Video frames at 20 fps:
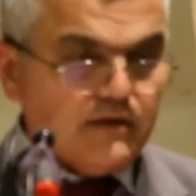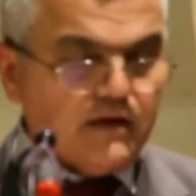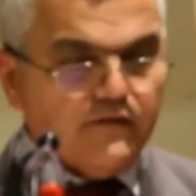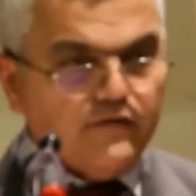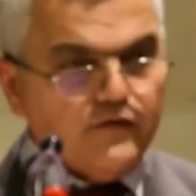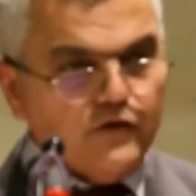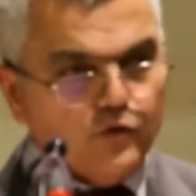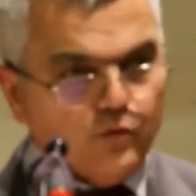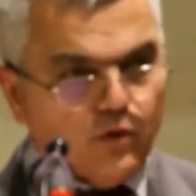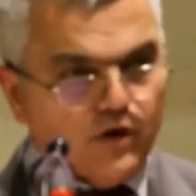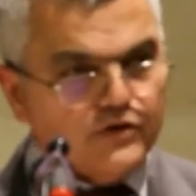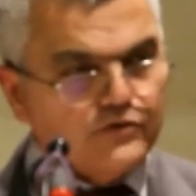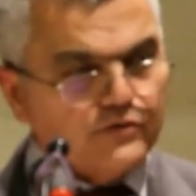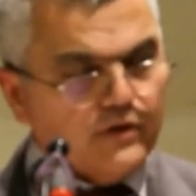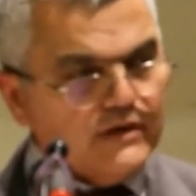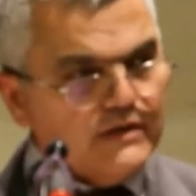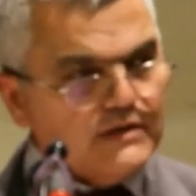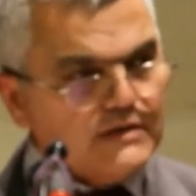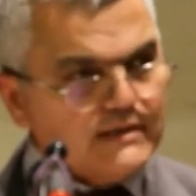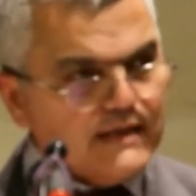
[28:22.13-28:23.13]
If you want to
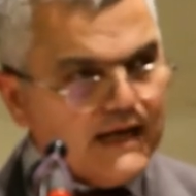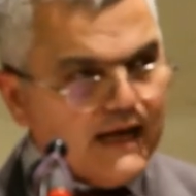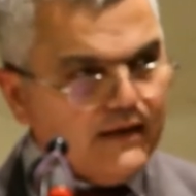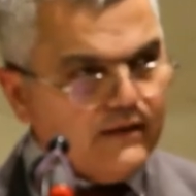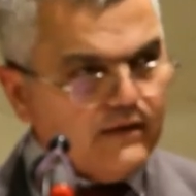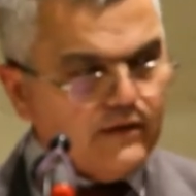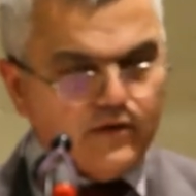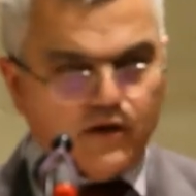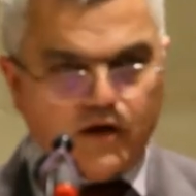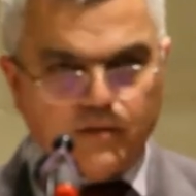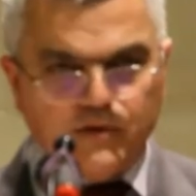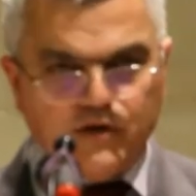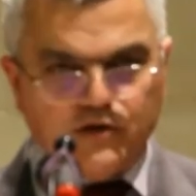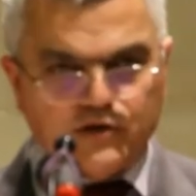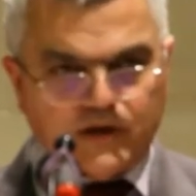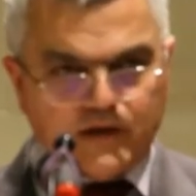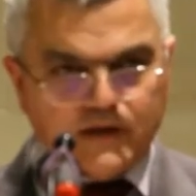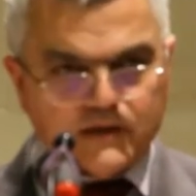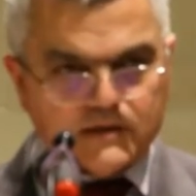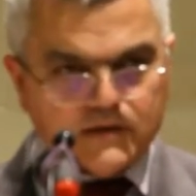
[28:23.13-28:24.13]
understand the Armenian
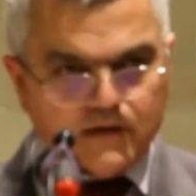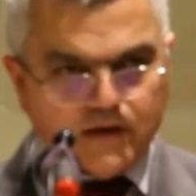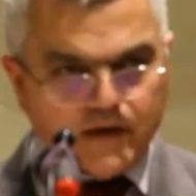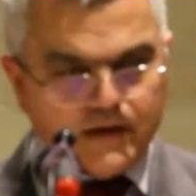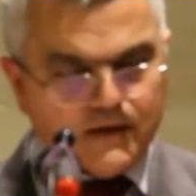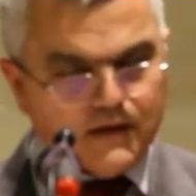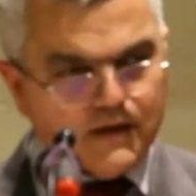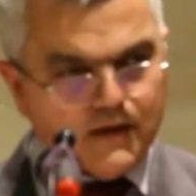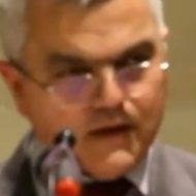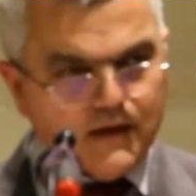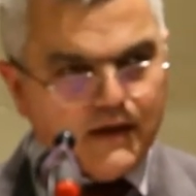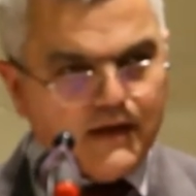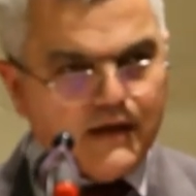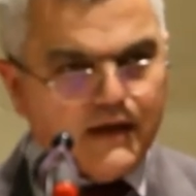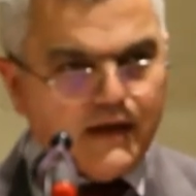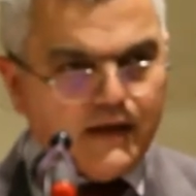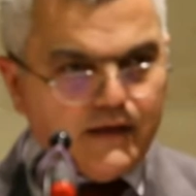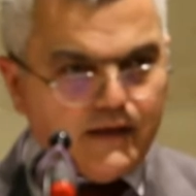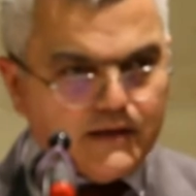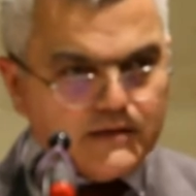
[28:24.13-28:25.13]
genocide,
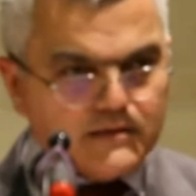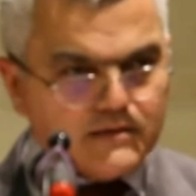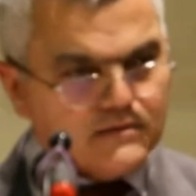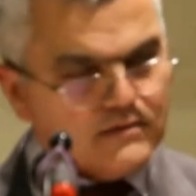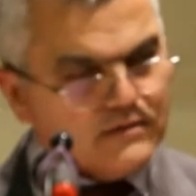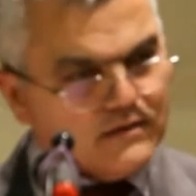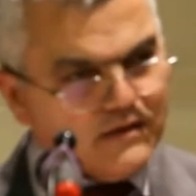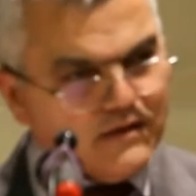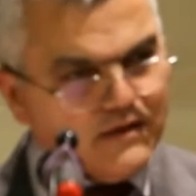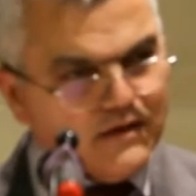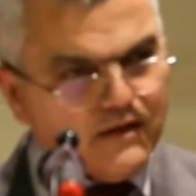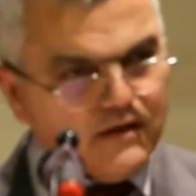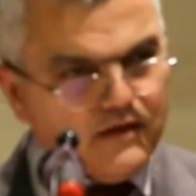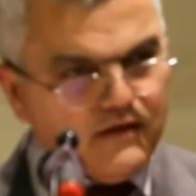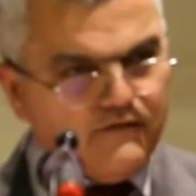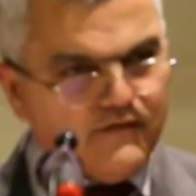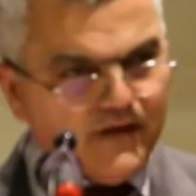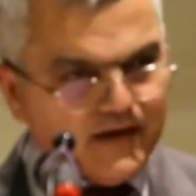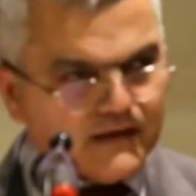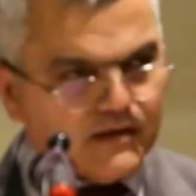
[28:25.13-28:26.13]
it is
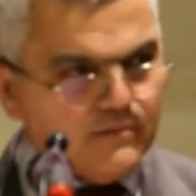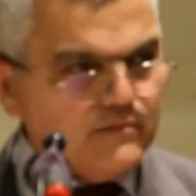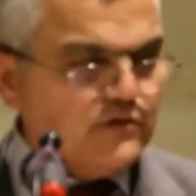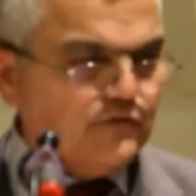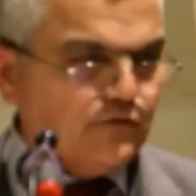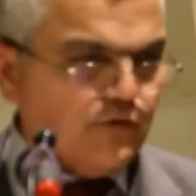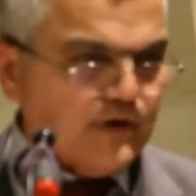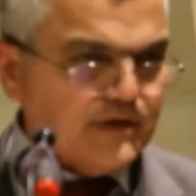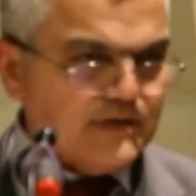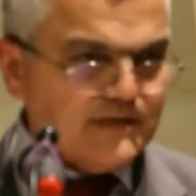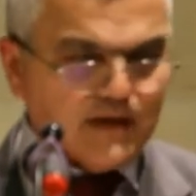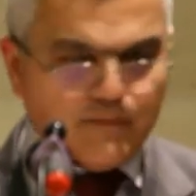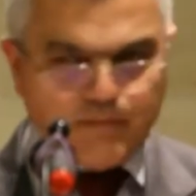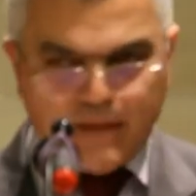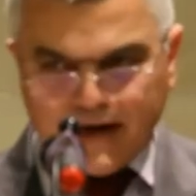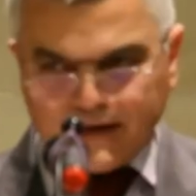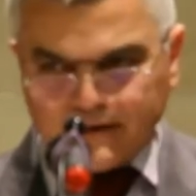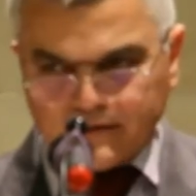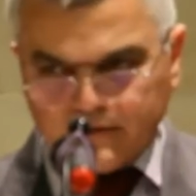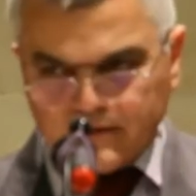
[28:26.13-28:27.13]
the victim's voice that
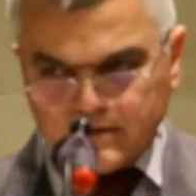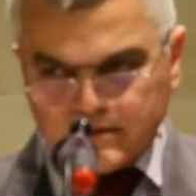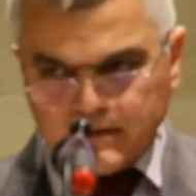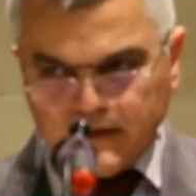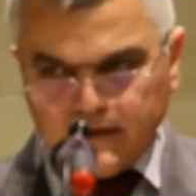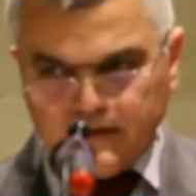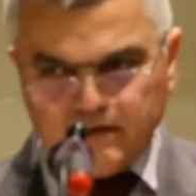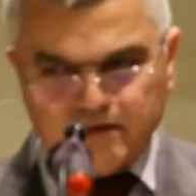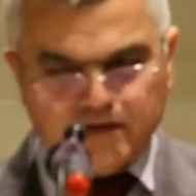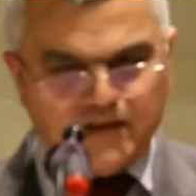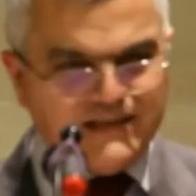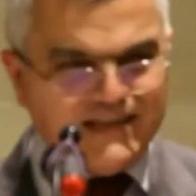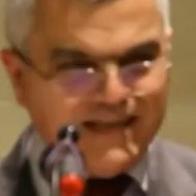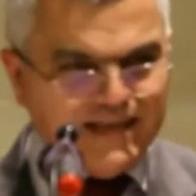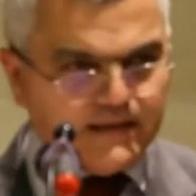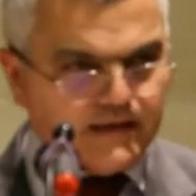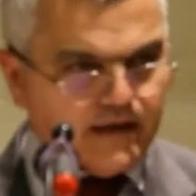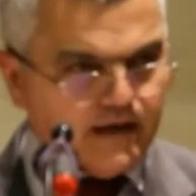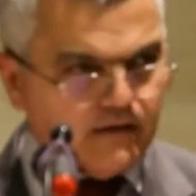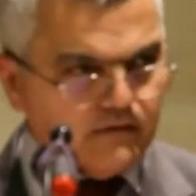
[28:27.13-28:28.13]
matters. It is the
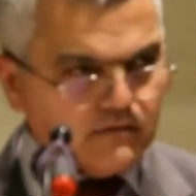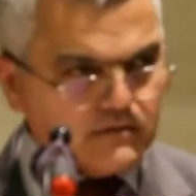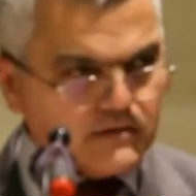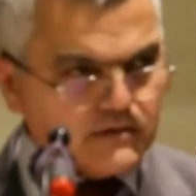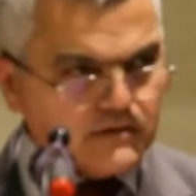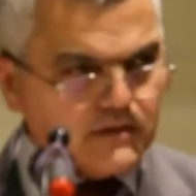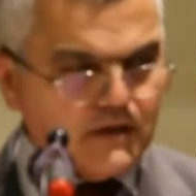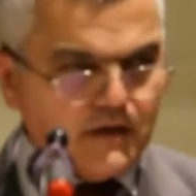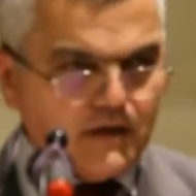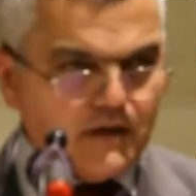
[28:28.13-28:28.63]
details